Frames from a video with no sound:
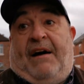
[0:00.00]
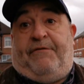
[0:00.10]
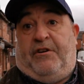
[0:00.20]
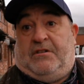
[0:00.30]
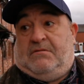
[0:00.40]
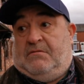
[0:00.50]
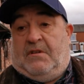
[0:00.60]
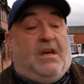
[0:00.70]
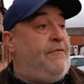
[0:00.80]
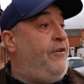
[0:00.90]

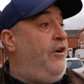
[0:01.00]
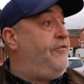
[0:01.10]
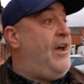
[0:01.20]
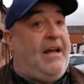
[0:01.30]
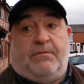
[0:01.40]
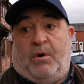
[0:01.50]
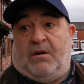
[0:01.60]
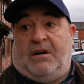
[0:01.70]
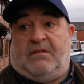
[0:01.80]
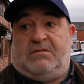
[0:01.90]
at fourth round, but,
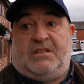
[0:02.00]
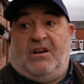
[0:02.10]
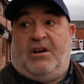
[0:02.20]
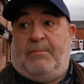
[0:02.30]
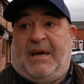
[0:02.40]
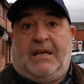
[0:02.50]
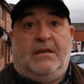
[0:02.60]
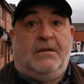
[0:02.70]
you know what I mean?